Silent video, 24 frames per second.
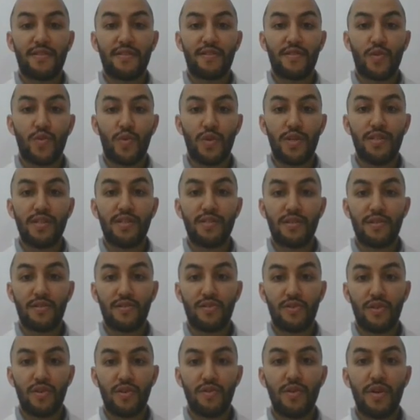sentence 1,
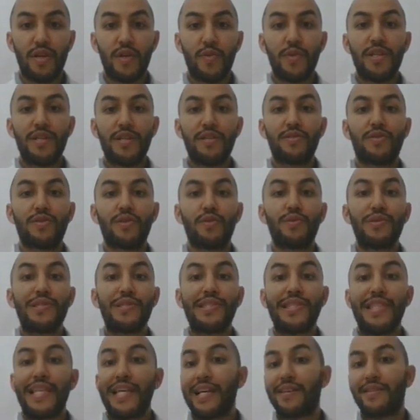sentence 2, and we need to
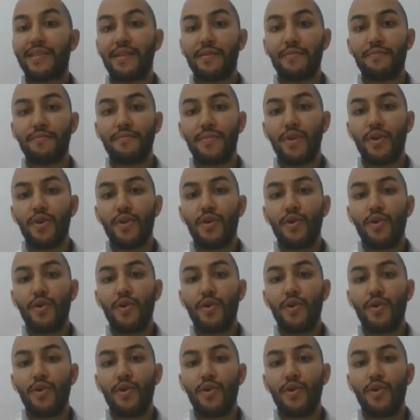link them